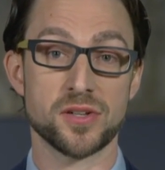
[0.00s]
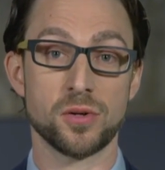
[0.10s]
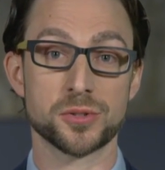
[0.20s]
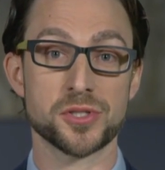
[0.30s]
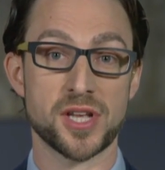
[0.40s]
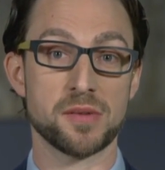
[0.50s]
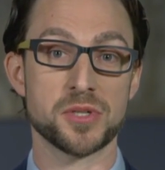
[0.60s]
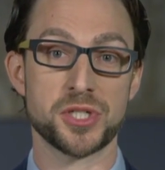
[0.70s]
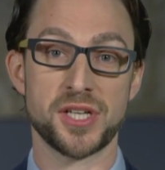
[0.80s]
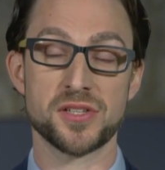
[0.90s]
And ultrasound
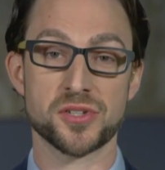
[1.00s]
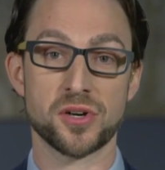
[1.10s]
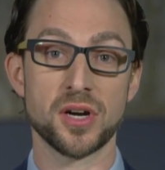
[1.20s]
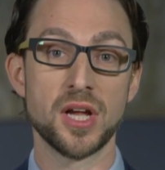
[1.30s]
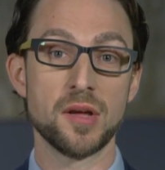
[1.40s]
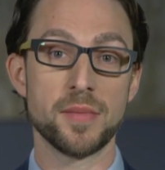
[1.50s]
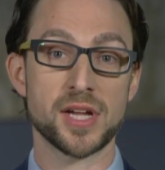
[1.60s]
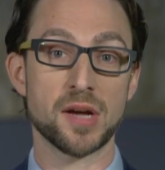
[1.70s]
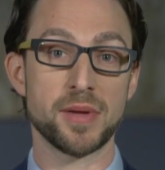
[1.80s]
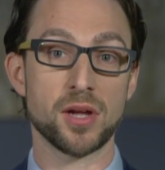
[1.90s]
machines are
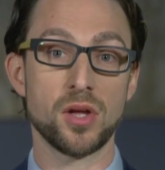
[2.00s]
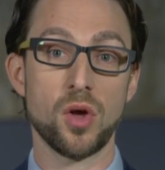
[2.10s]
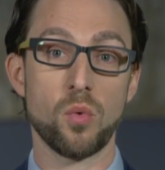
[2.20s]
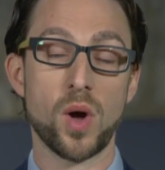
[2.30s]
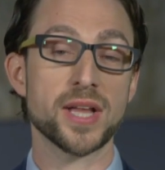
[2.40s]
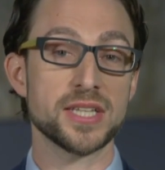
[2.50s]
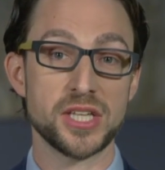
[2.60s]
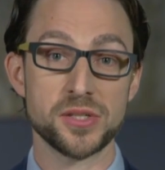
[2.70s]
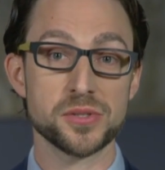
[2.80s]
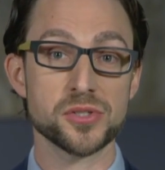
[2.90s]
becoming
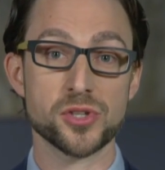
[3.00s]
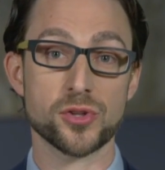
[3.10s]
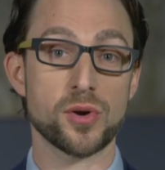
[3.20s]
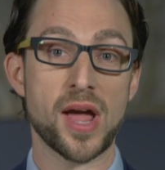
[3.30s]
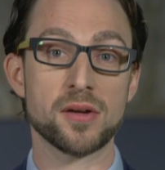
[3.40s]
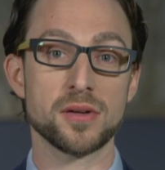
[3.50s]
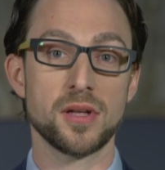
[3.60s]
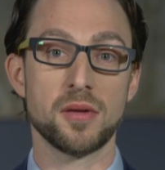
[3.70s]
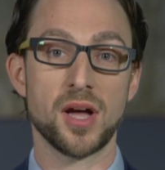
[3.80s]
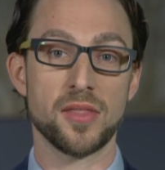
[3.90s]
widely used throughout
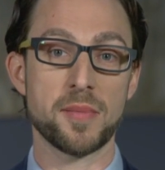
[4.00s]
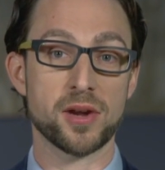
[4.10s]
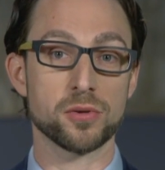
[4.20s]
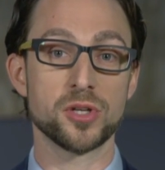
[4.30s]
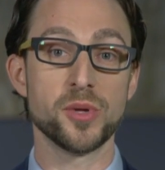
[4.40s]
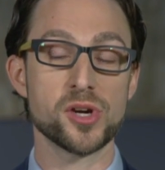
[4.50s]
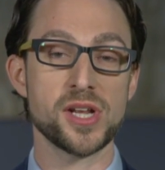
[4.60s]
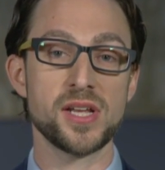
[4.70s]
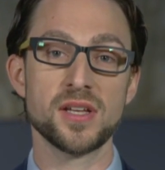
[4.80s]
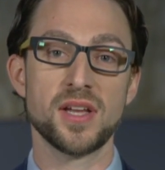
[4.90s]
the medical
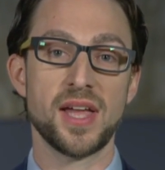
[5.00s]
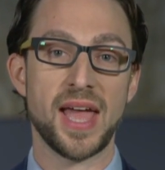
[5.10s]
community.